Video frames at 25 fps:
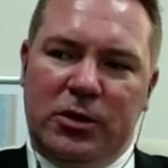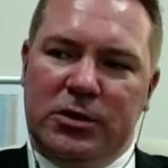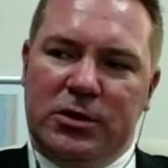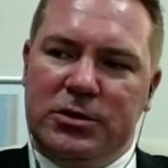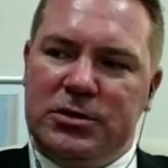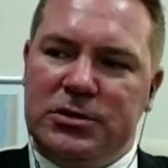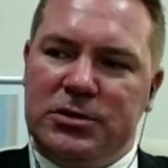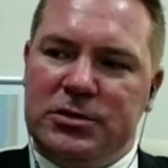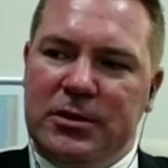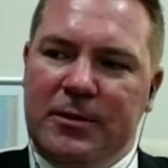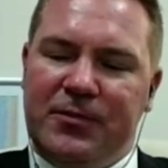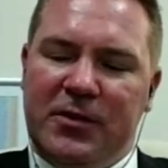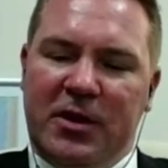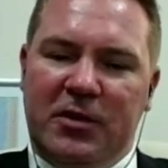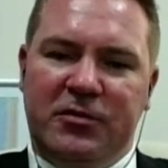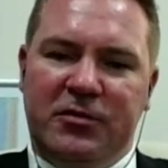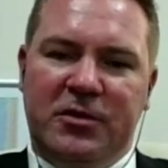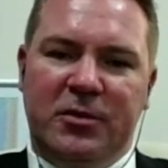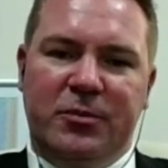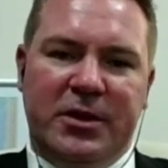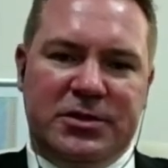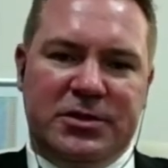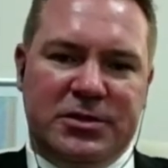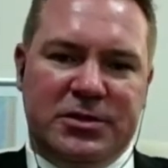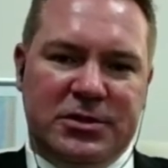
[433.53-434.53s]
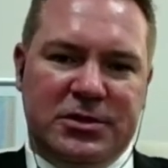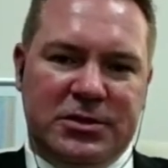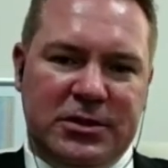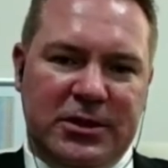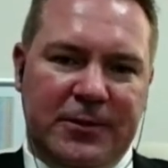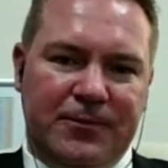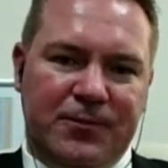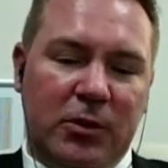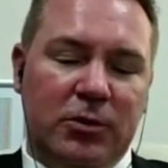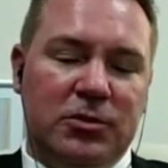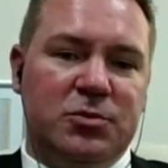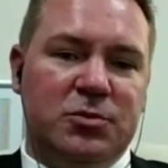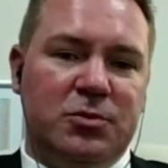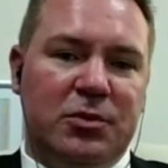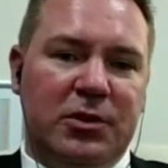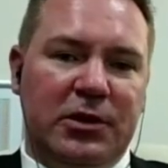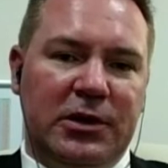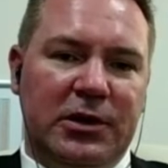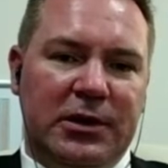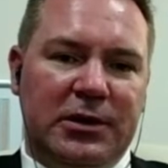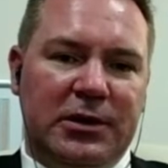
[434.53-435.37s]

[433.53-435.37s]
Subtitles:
of capacity, which is brilliant.